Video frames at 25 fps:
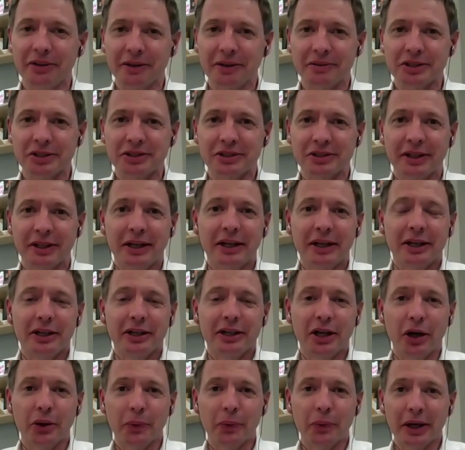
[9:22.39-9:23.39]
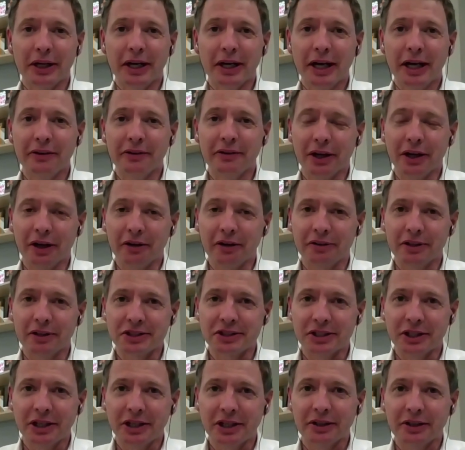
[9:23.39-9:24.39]
It was nowhere near enough. And as
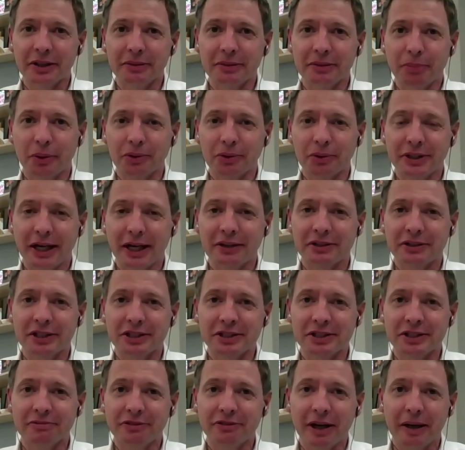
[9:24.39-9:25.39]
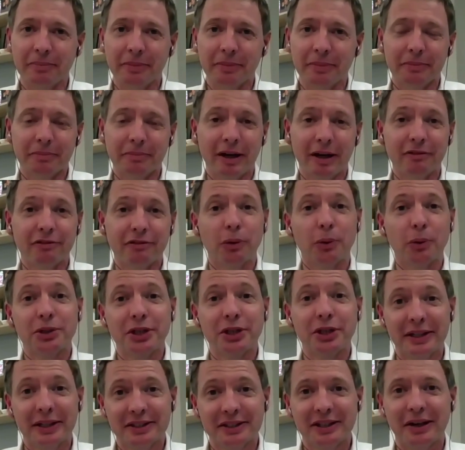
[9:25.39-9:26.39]
The Guardian point out, he's in fact been back
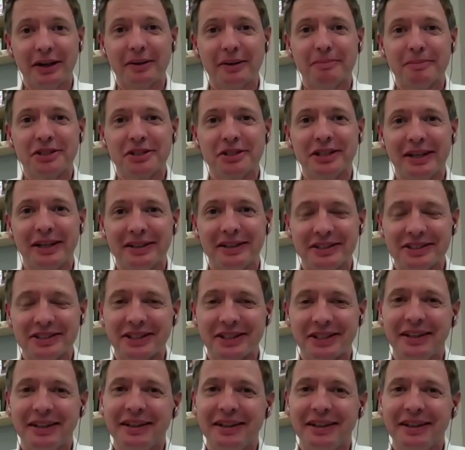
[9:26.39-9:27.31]
14 times since.